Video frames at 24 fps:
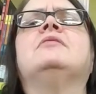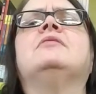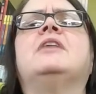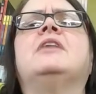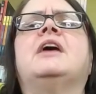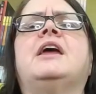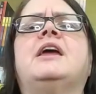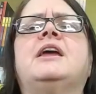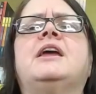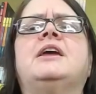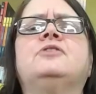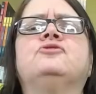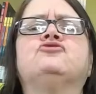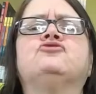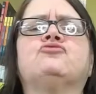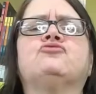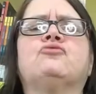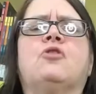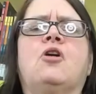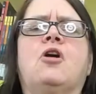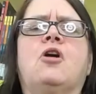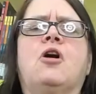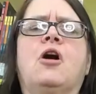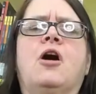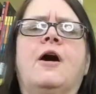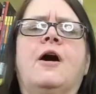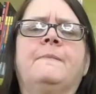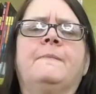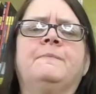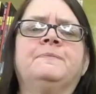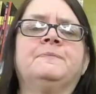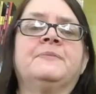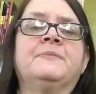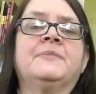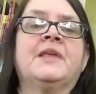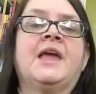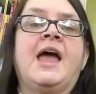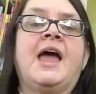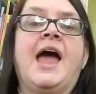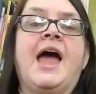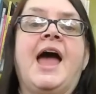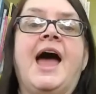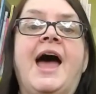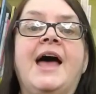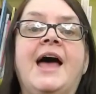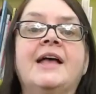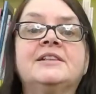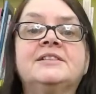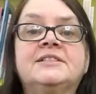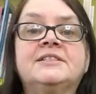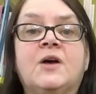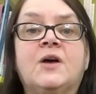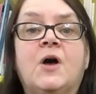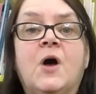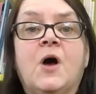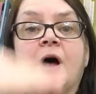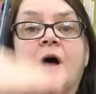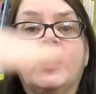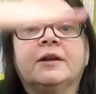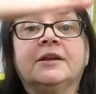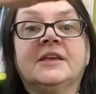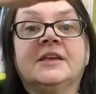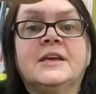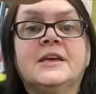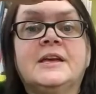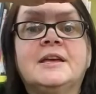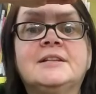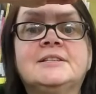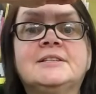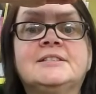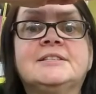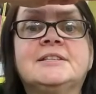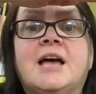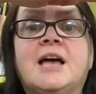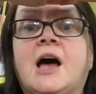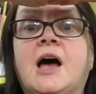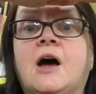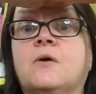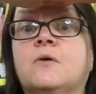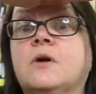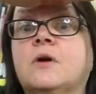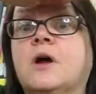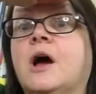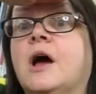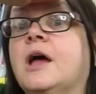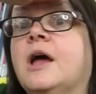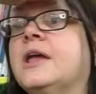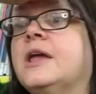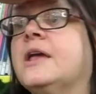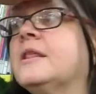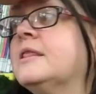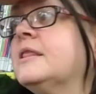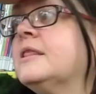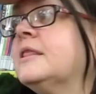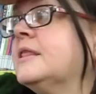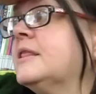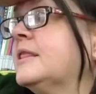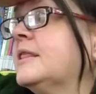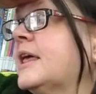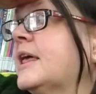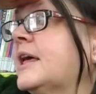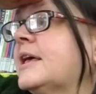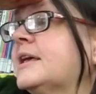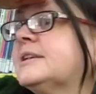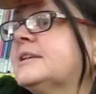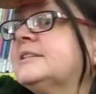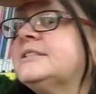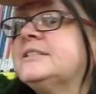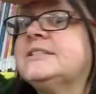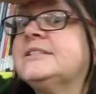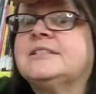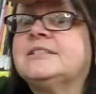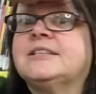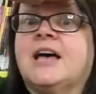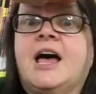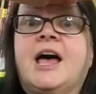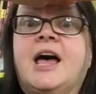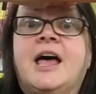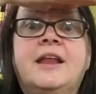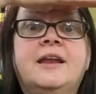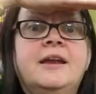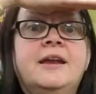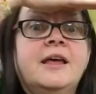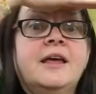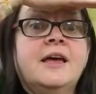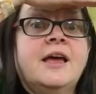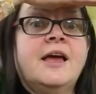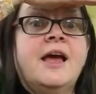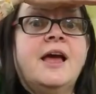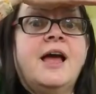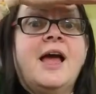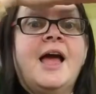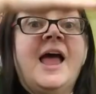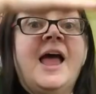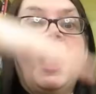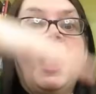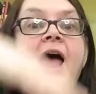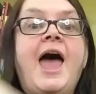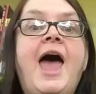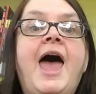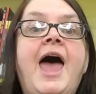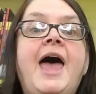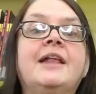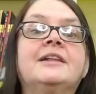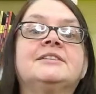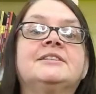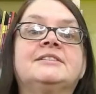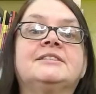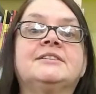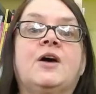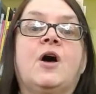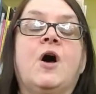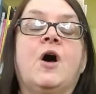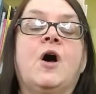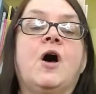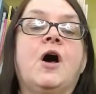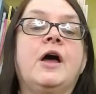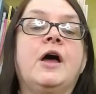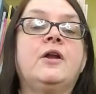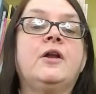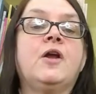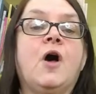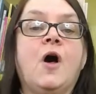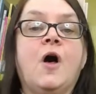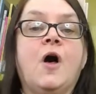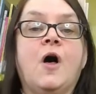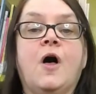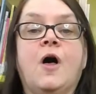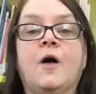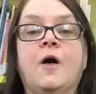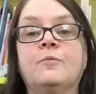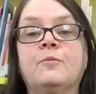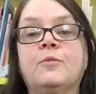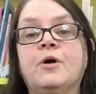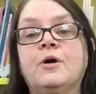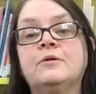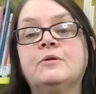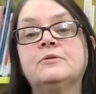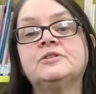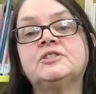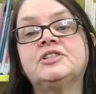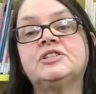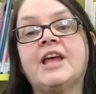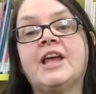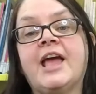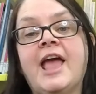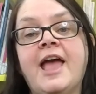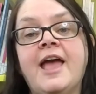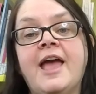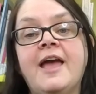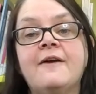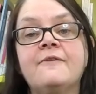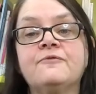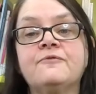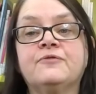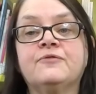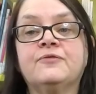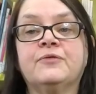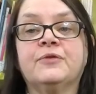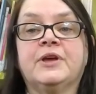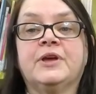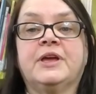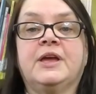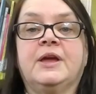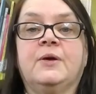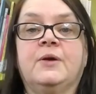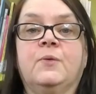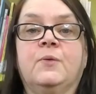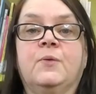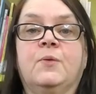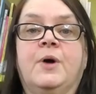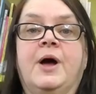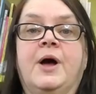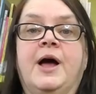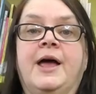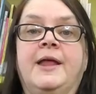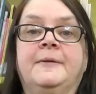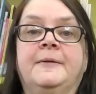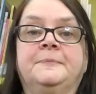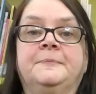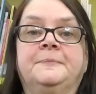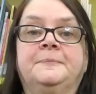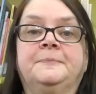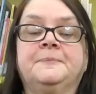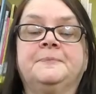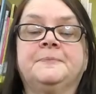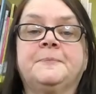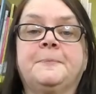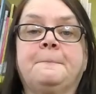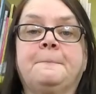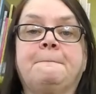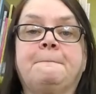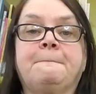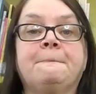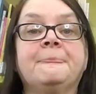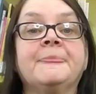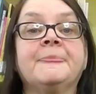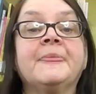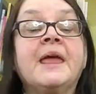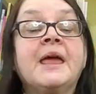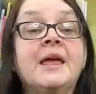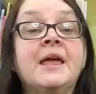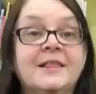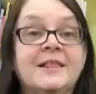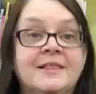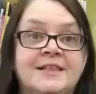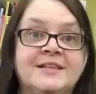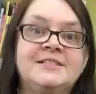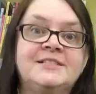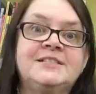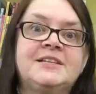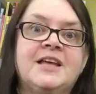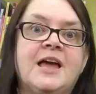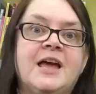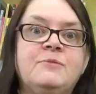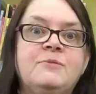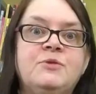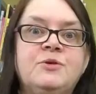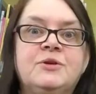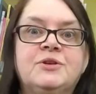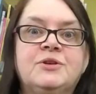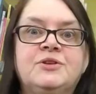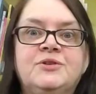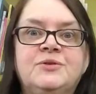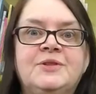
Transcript: they draw. Hats on kids out in the sun hats on almost everyone. This time you can do